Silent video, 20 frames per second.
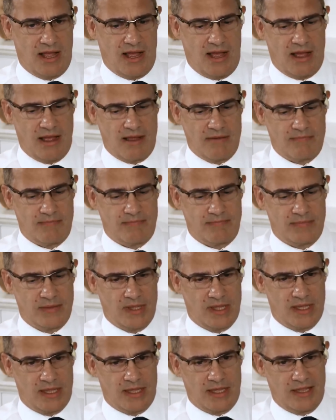Um,
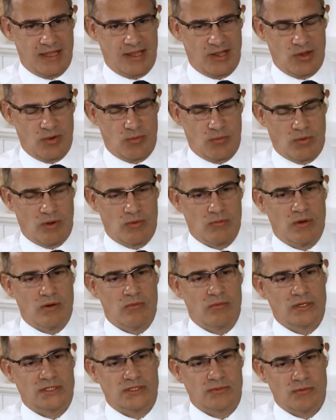
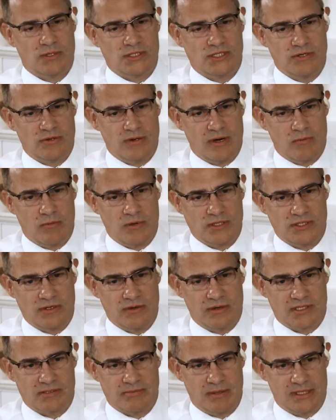What's what's your what's
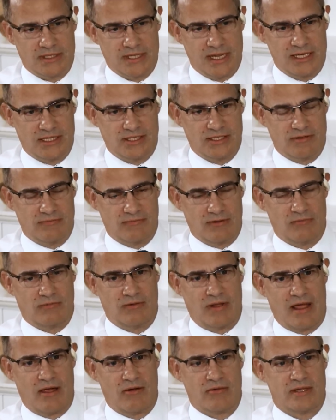your expectation of, of
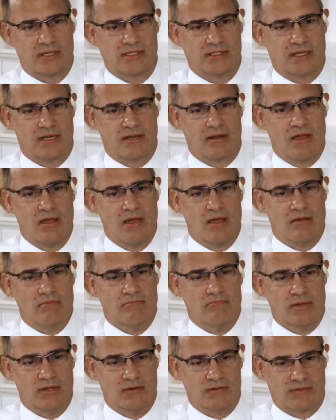how this thing
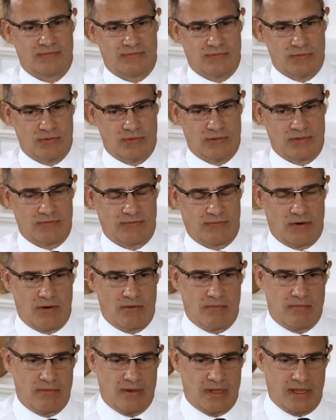moves forward?
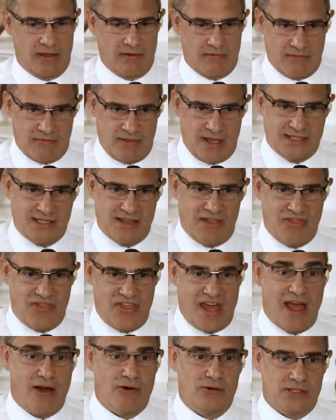From if that's a
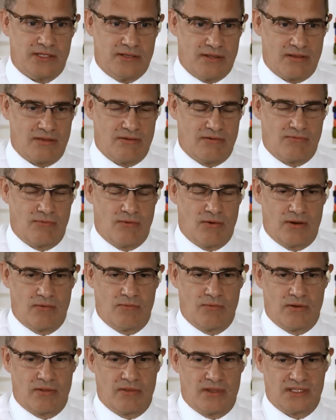thousandth of
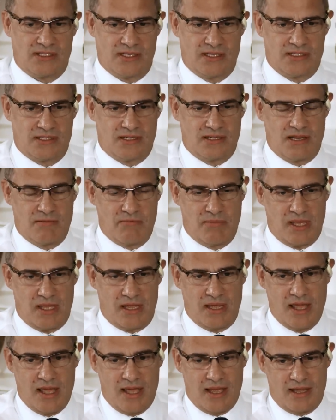what, what this thing's going to
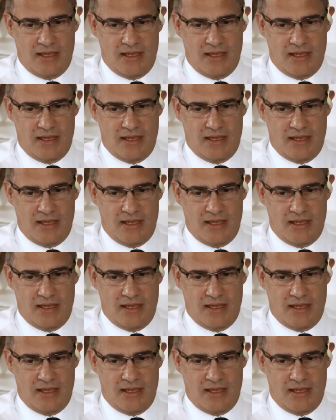be,